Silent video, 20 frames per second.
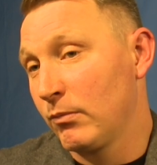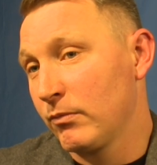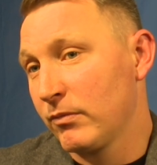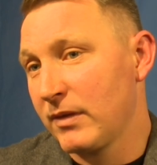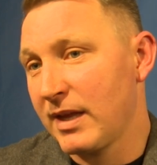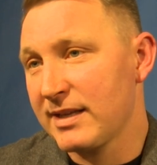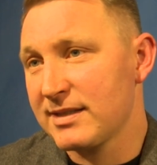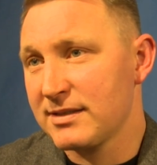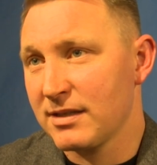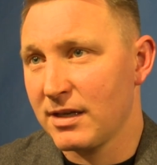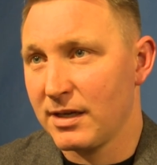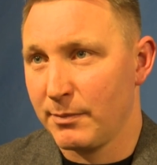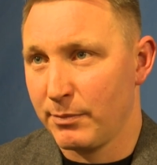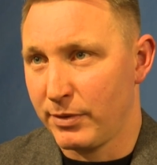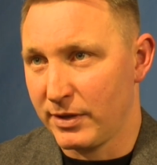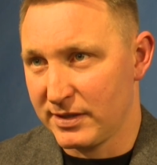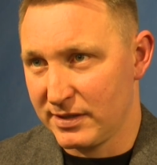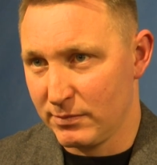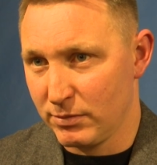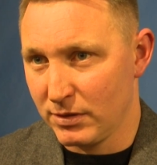That's not
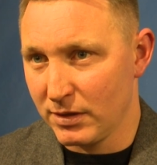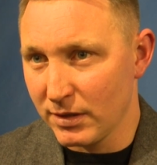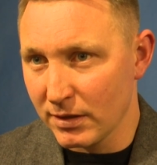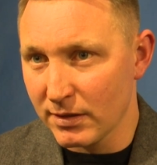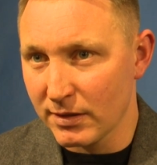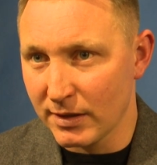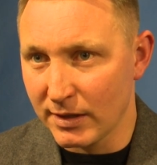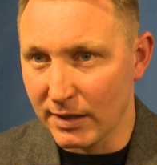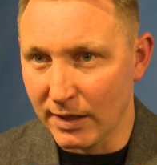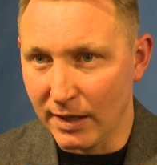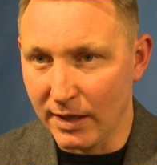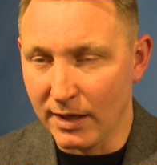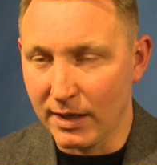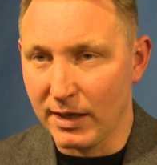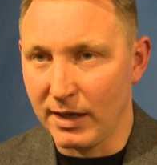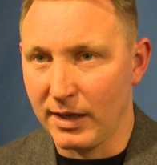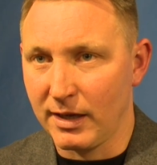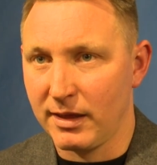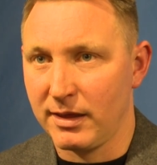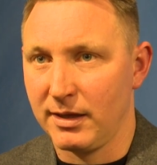impossible.
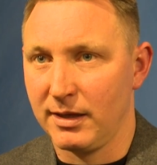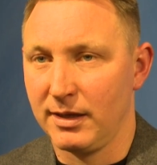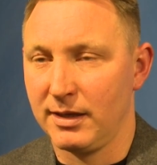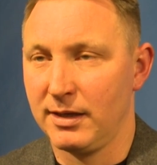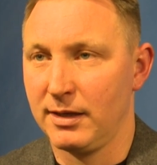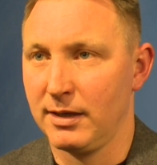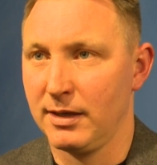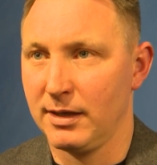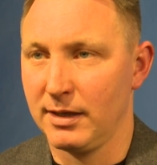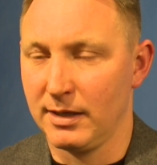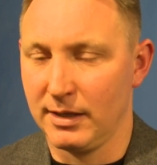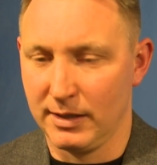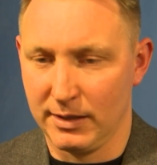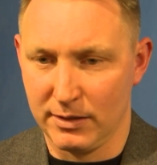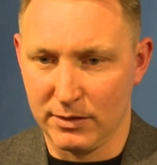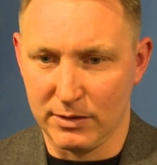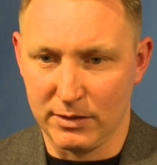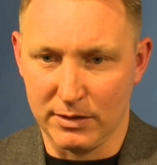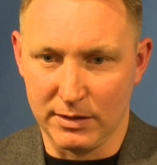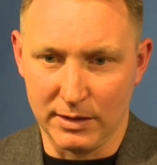I think
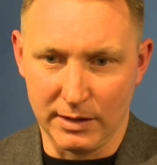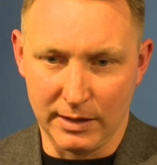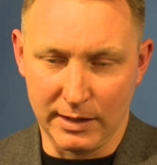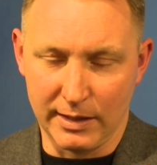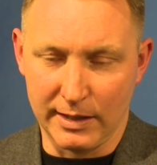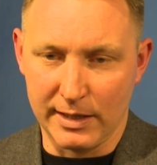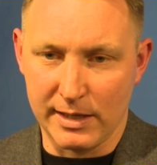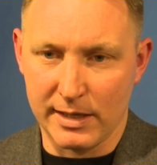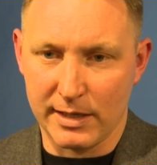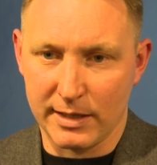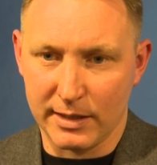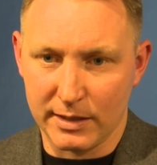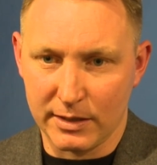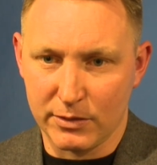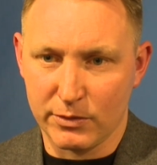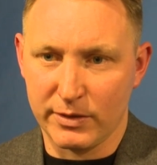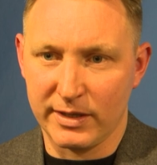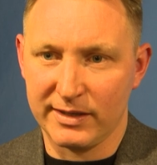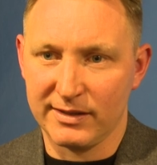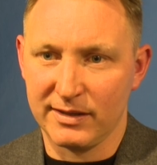
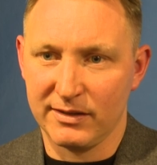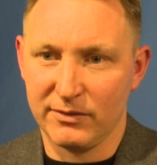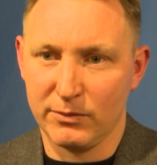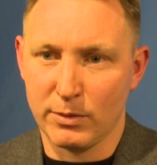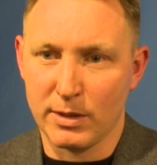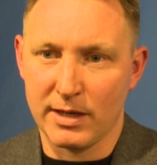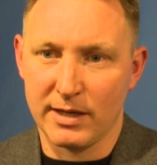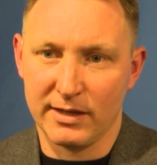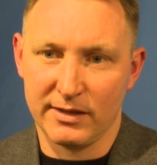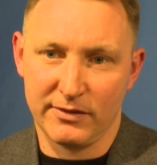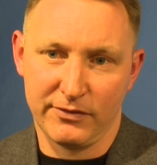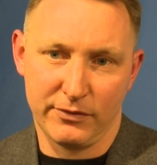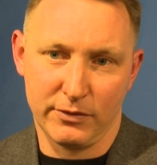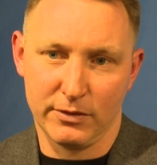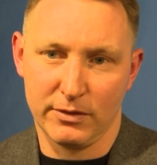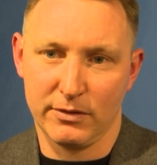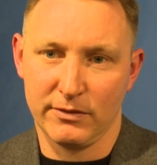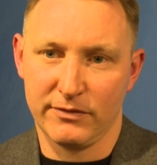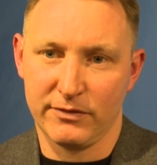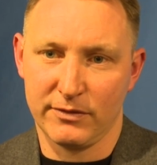great advice
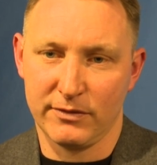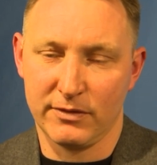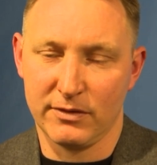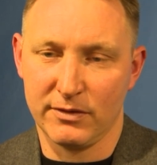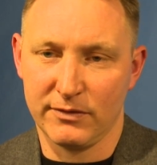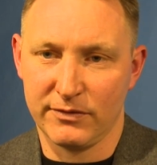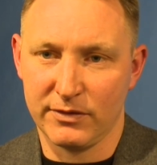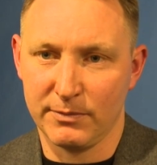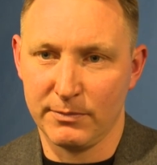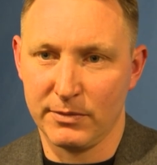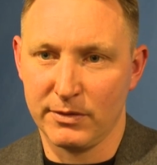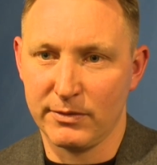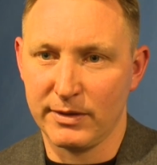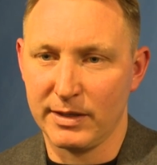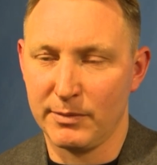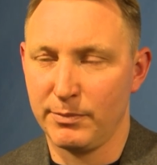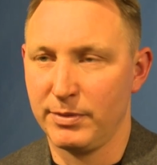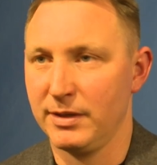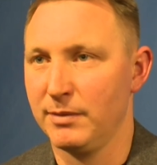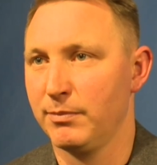from
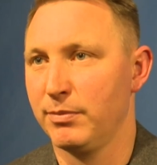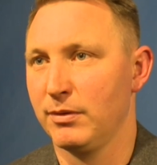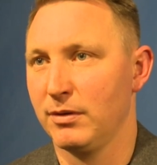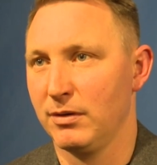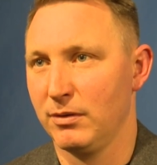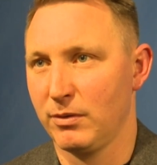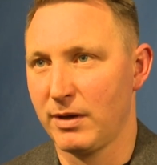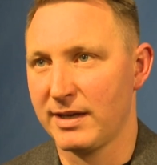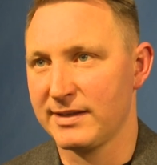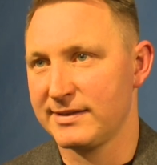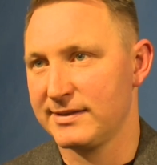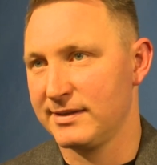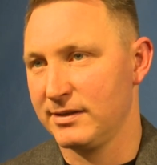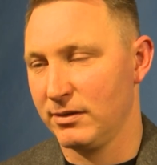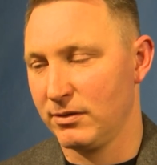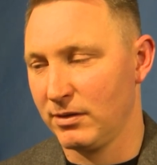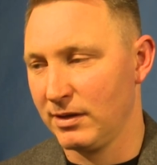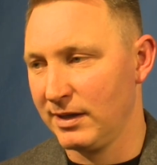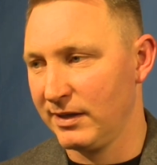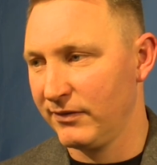great people who has
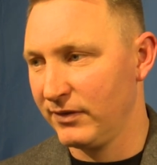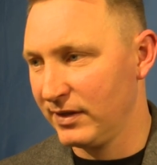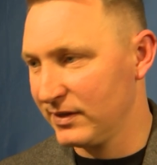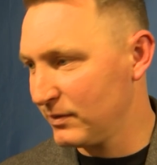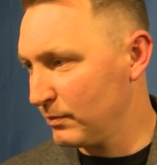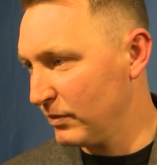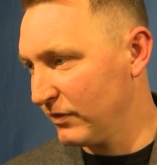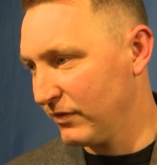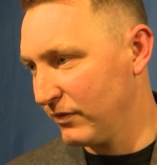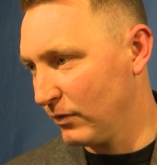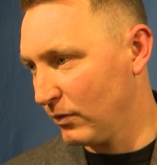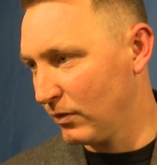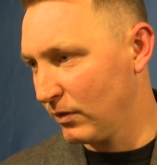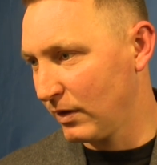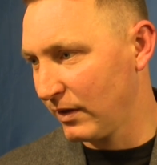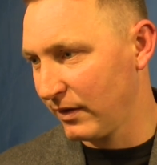lived this before.